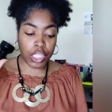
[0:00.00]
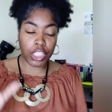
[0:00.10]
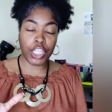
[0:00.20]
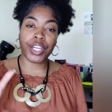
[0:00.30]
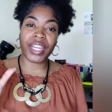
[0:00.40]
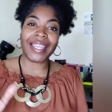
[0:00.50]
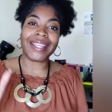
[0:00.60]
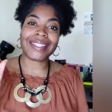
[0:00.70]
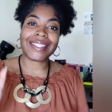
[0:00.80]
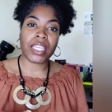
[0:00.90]
clear
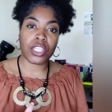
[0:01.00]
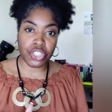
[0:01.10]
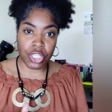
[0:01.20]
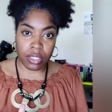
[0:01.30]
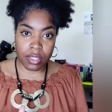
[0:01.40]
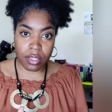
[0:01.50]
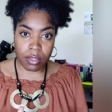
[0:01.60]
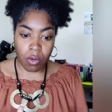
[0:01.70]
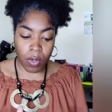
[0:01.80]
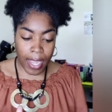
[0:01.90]

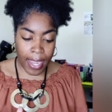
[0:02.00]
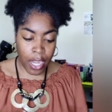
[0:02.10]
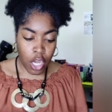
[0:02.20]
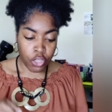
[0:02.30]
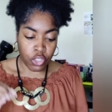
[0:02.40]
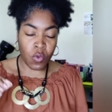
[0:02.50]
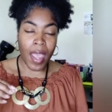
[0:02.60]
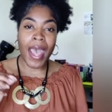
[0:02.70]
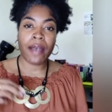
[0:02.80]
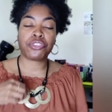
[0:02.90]
intentions, okay? You
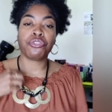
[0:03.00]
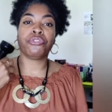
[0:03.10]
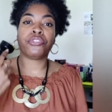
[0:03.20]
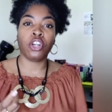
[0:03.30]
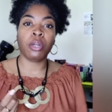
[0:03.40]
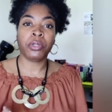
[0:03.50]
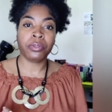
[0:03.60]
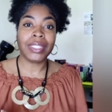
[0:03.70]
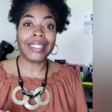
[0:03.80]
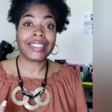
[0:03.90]
have to
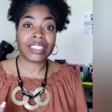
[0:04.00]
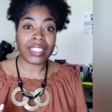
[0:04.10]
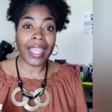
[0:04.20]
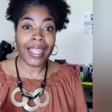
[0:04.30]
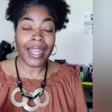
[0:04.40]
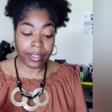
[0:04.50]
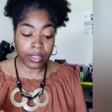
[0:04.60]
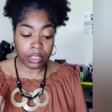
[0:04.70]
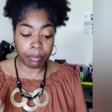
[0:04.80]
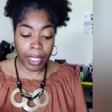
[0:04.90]
verbally state
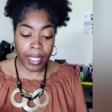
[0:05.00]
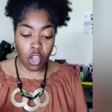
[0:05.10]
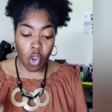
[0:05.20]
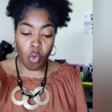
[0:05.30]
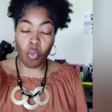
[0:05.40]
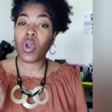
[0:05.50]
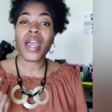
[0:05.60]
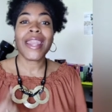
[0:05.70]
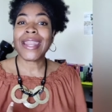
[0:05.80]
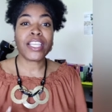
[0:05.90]
and speak
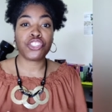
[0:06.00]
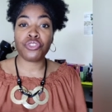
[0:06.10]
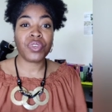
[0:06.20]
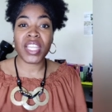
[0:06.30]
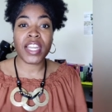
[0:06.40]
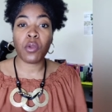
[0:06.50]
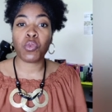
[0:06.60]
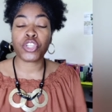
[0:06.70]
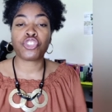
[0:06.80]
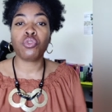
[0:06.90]
what it is you need
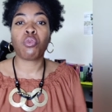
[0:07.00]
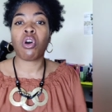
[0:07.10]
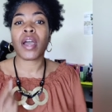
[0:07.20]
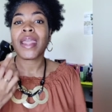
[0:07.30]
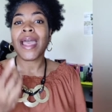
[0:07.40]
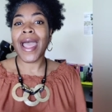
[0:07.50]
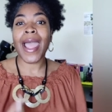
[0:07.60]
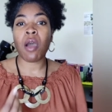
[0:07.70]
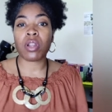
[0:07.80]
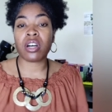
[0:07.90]
and what you want
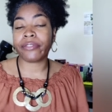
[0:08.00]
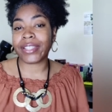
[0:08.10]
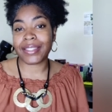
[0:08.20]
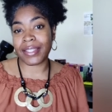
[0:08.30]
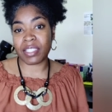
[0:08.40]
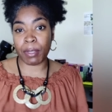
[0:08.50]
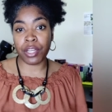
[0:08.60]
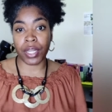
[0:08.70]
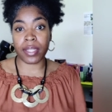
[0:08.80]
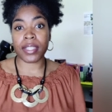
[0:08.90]
out of this
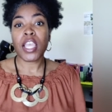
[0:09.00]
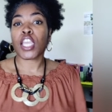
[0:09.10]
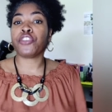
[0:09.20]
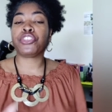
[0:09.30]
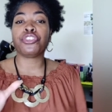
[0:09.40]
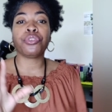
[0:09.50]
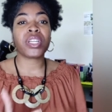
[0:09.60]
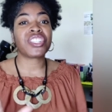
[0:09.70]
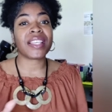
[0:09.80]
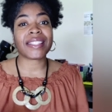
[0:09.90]
experience. If
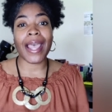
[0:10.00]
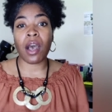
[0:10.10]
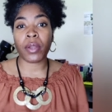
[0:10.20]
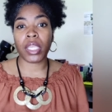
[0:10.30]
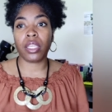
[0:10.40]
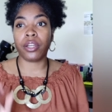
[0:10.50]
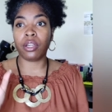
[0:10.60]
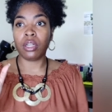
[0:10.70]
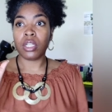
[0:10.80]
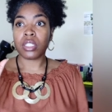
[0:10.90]
you were just out here